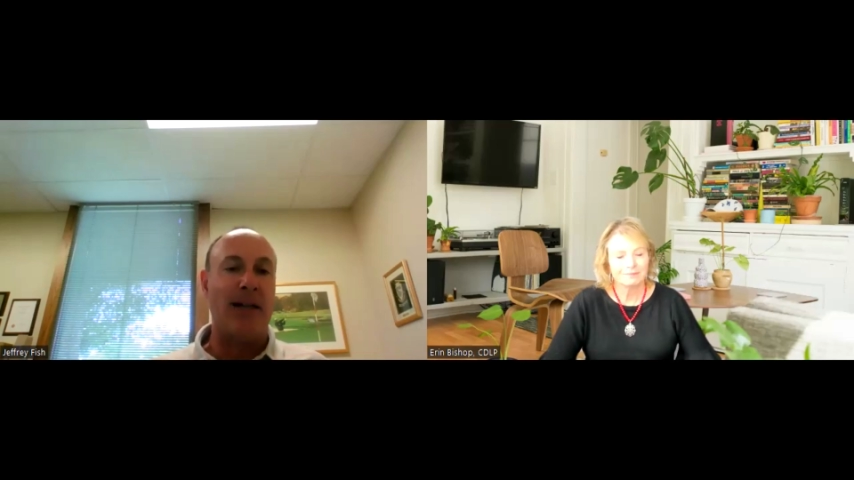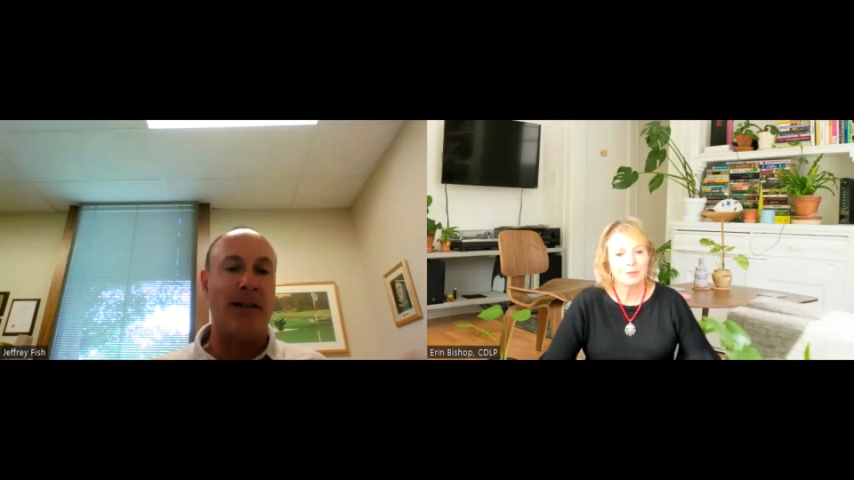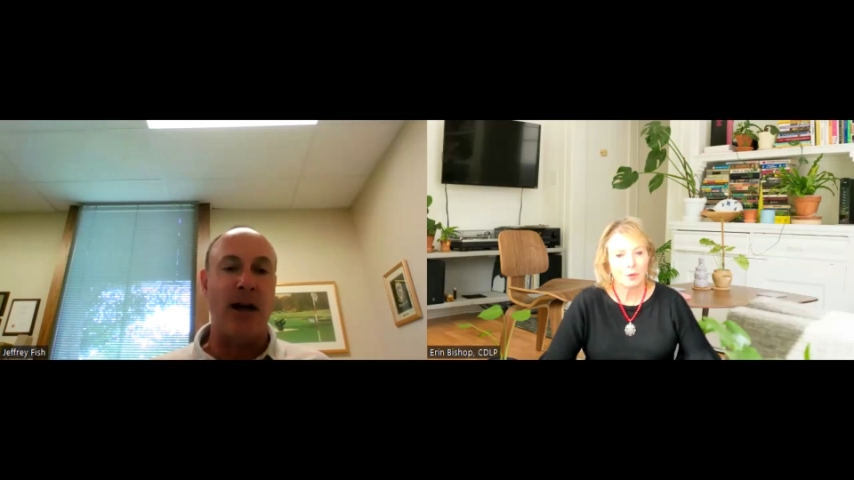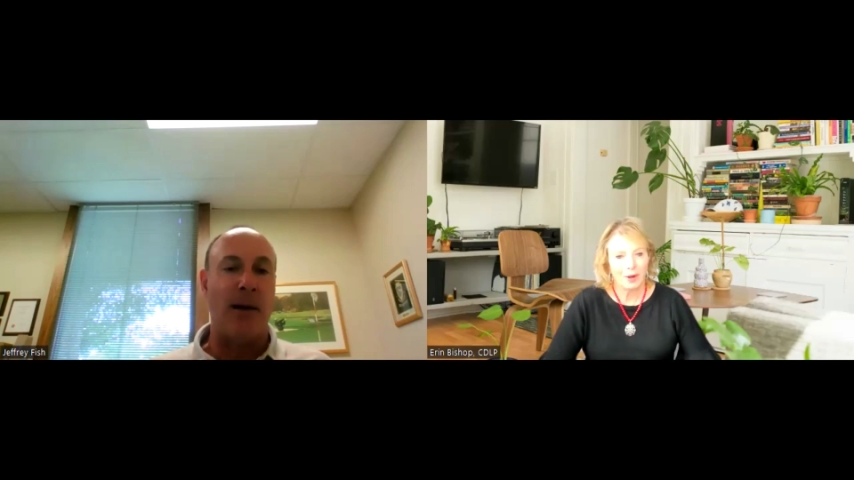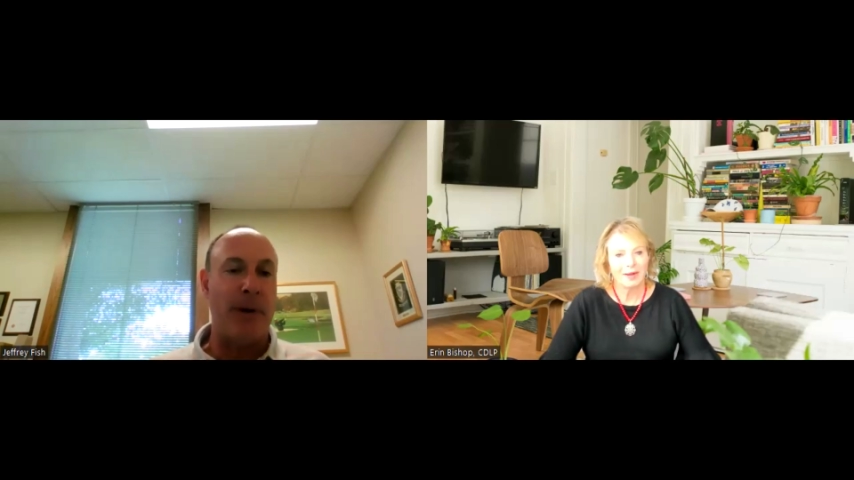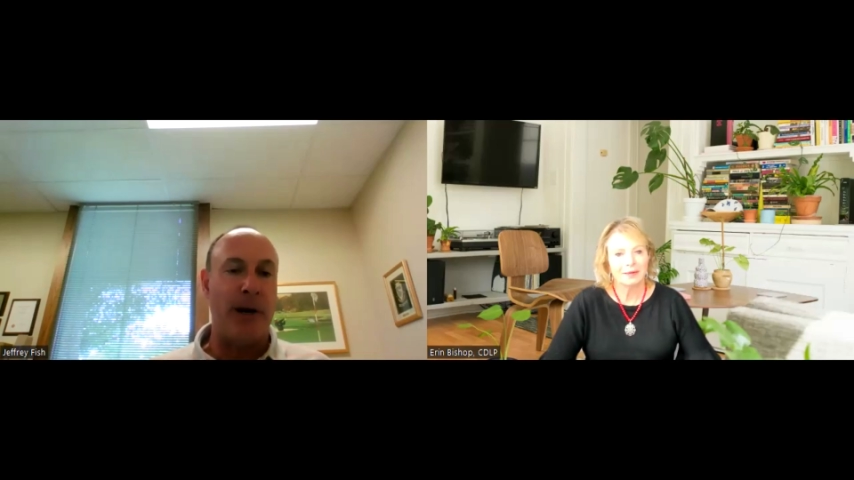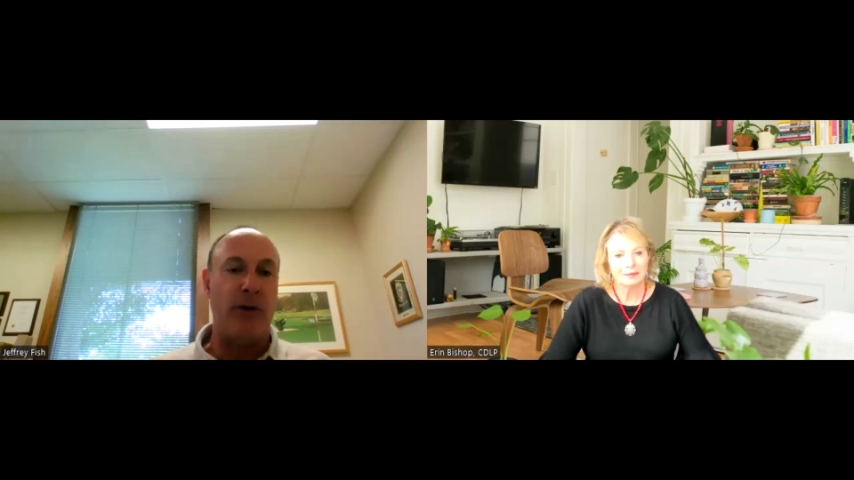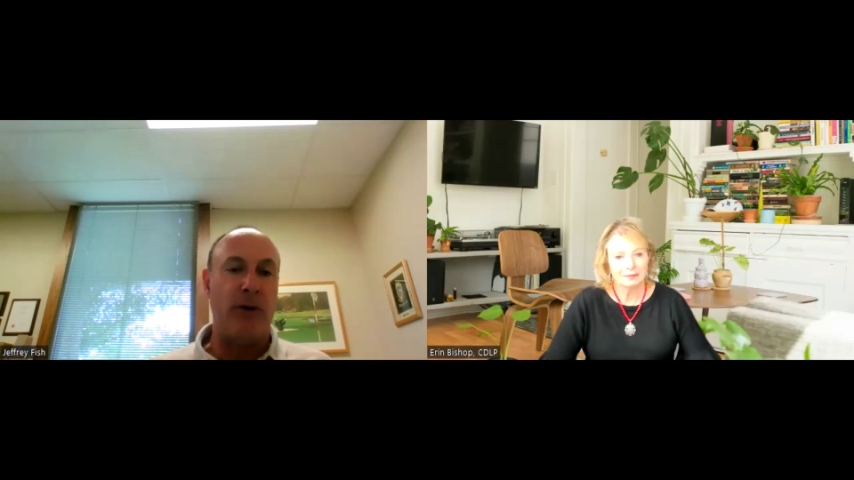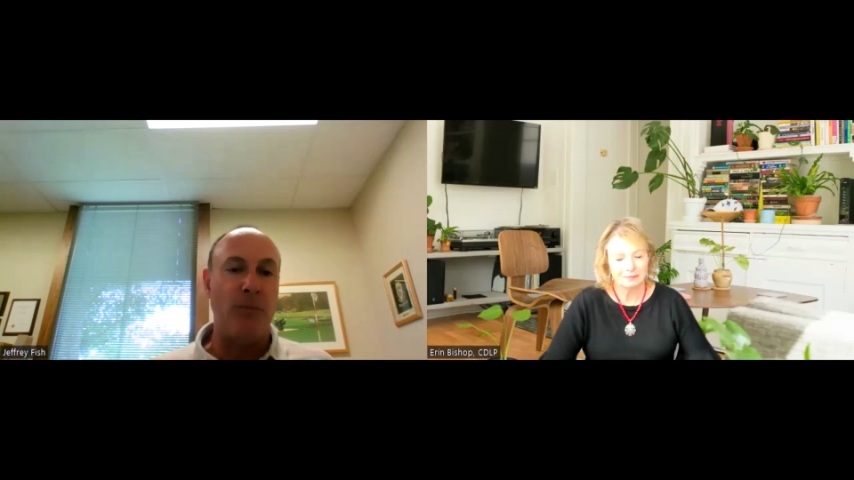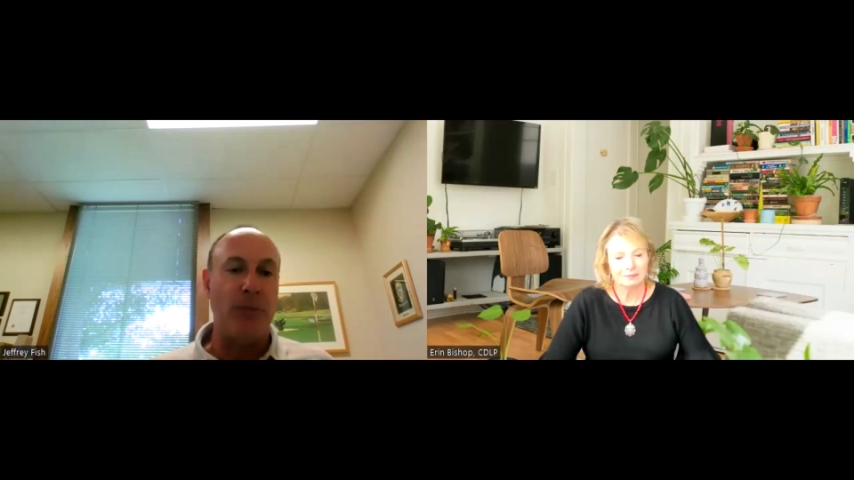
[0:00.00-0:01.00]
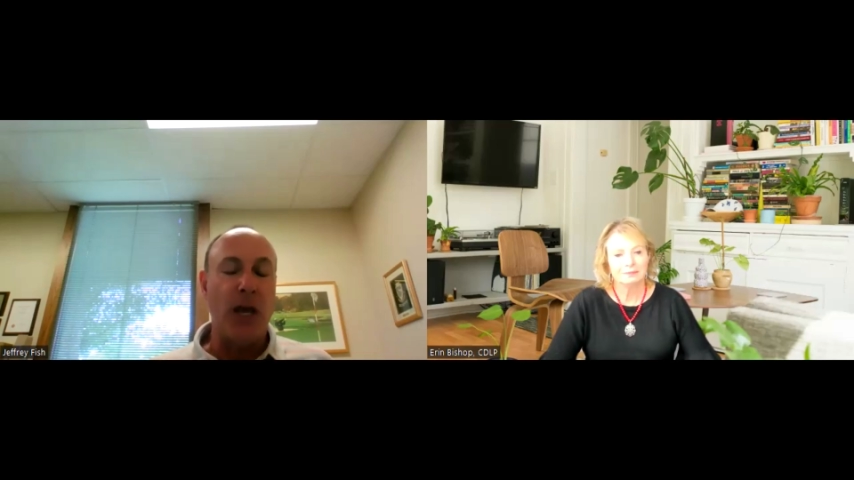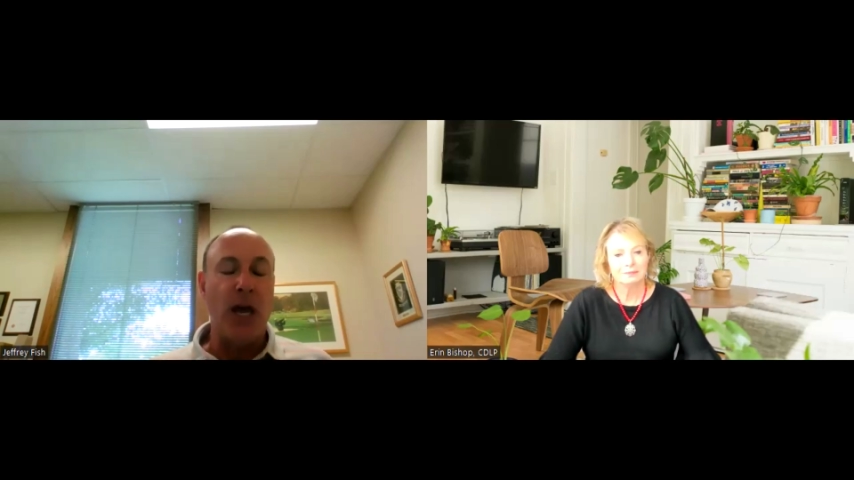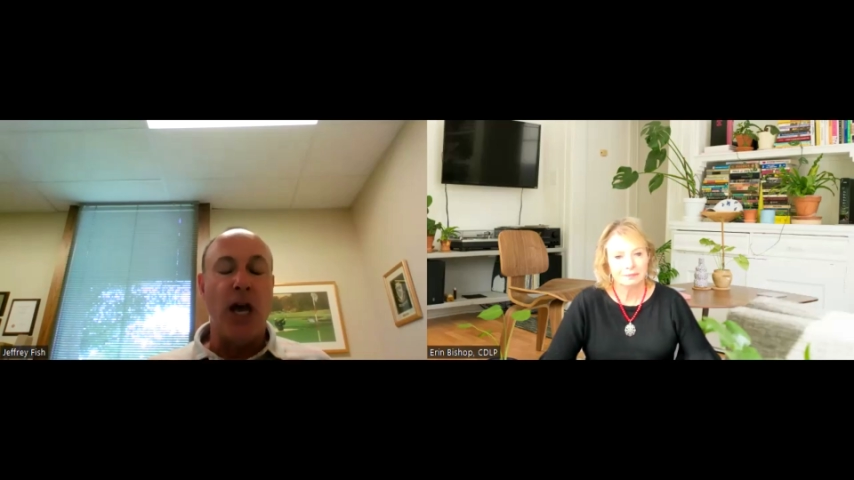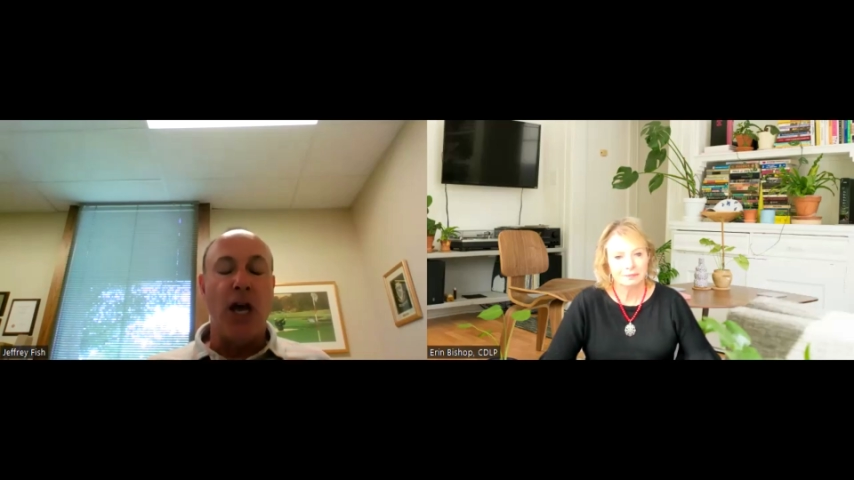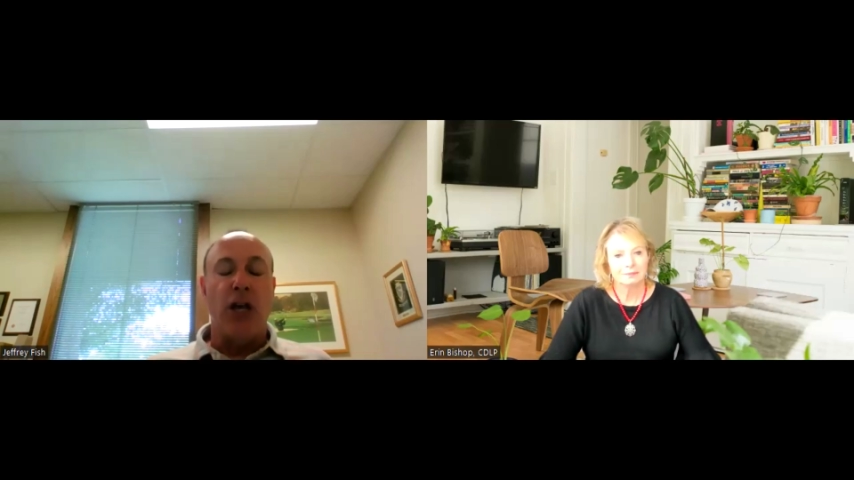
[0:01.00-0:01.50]
It's not marital.
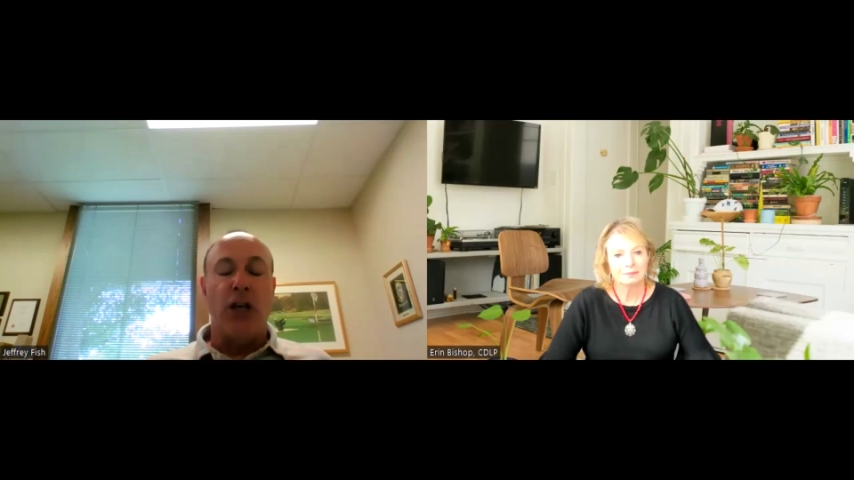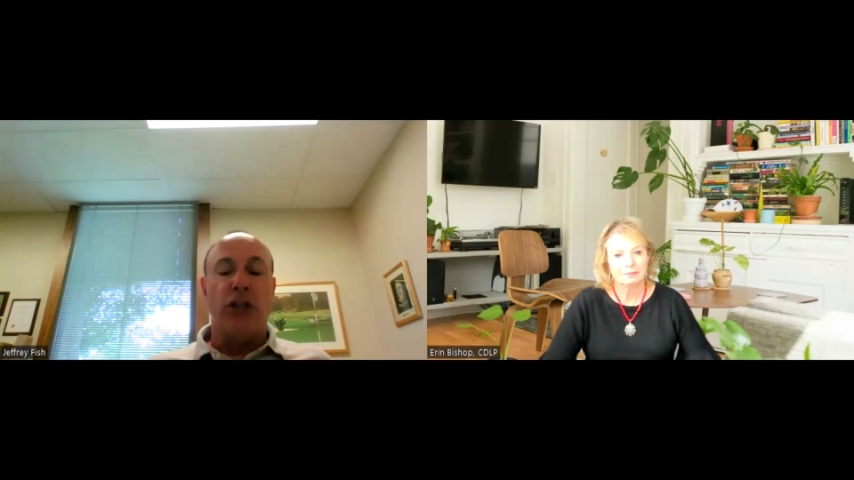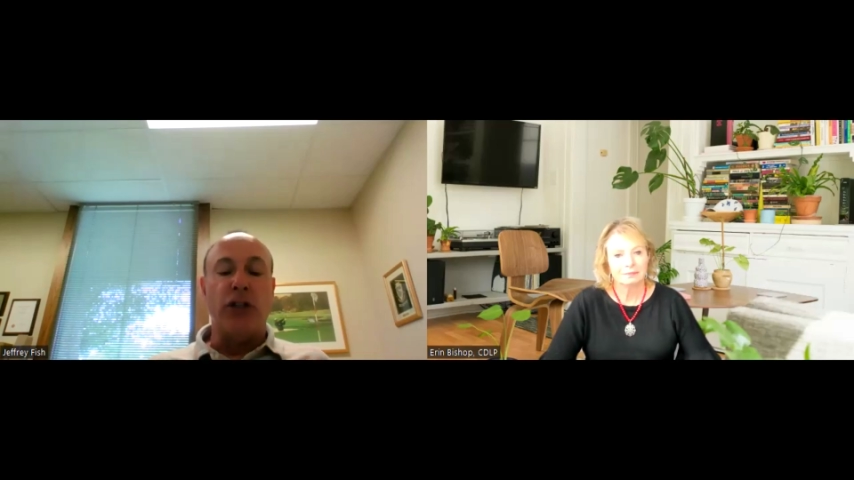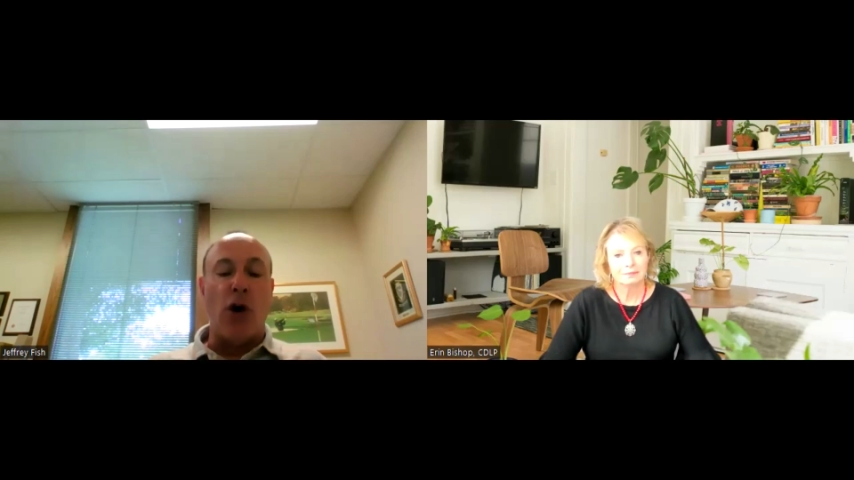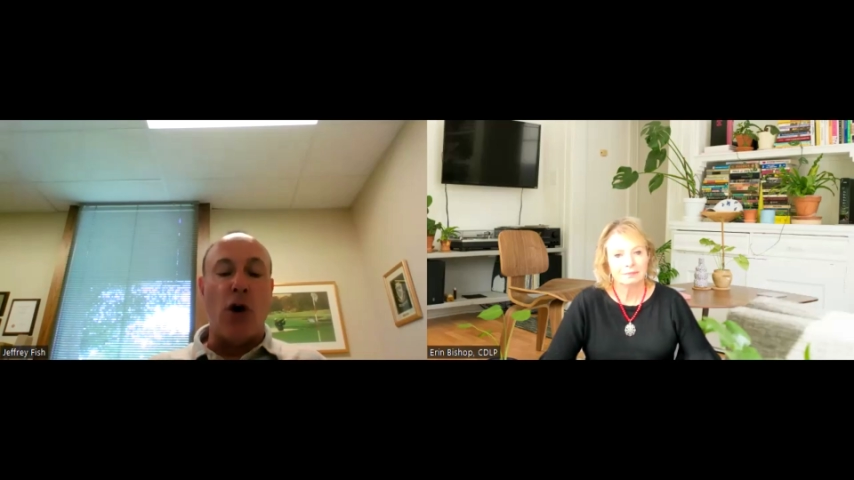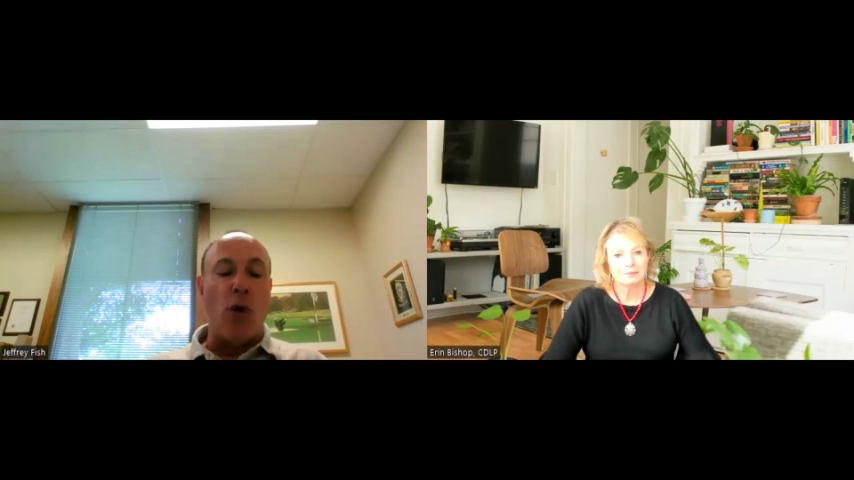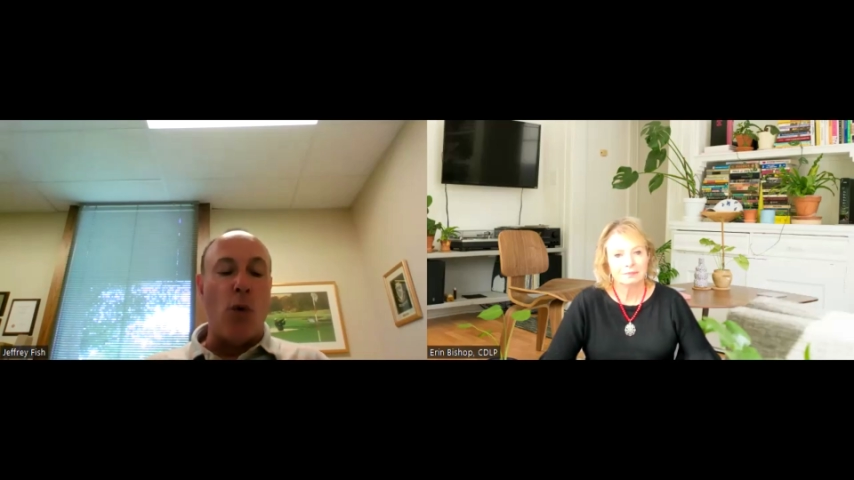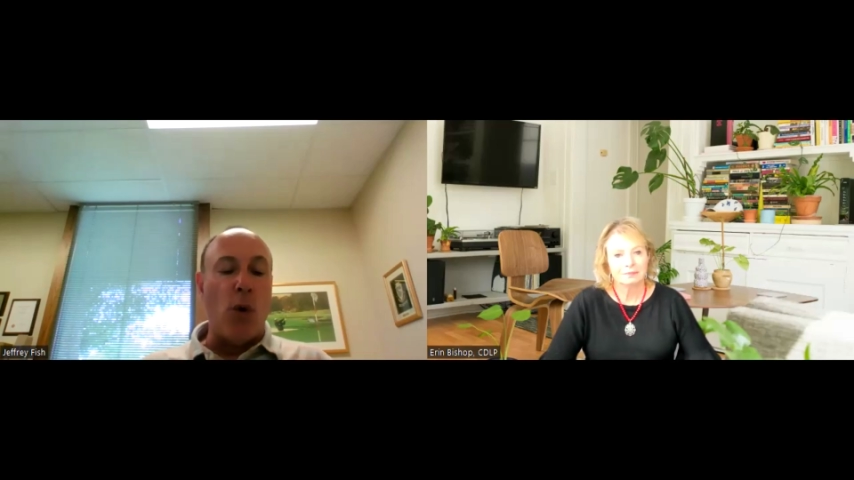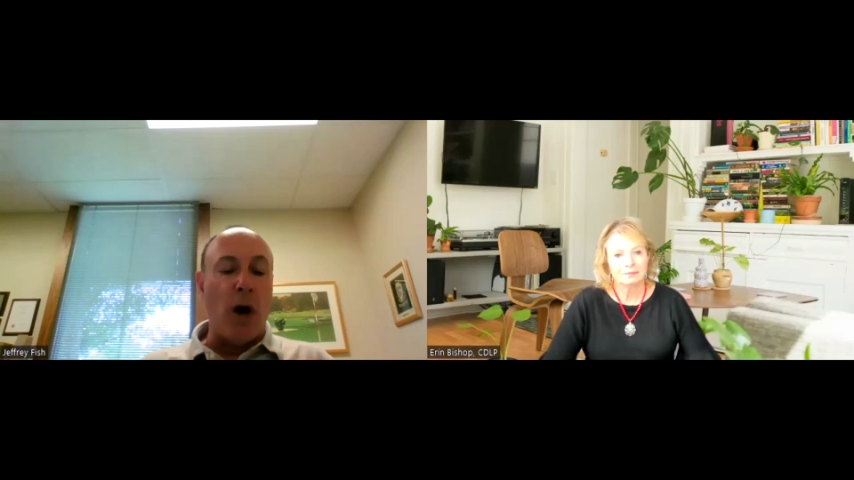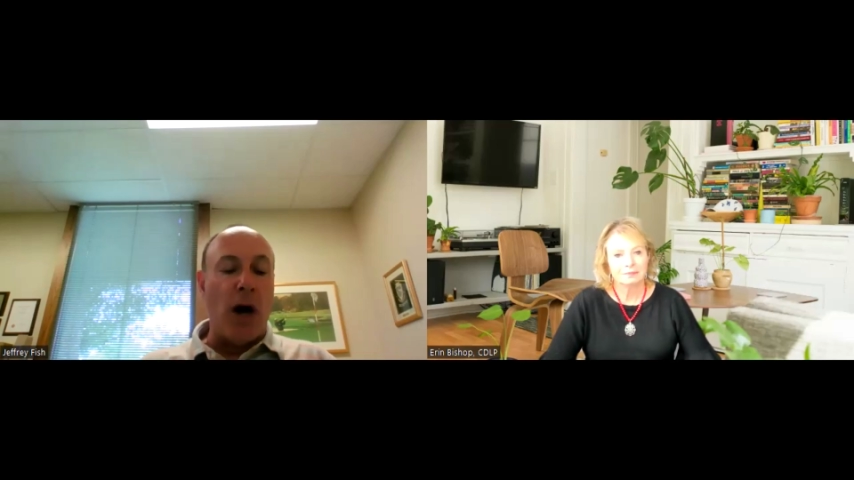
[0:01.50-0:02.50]
So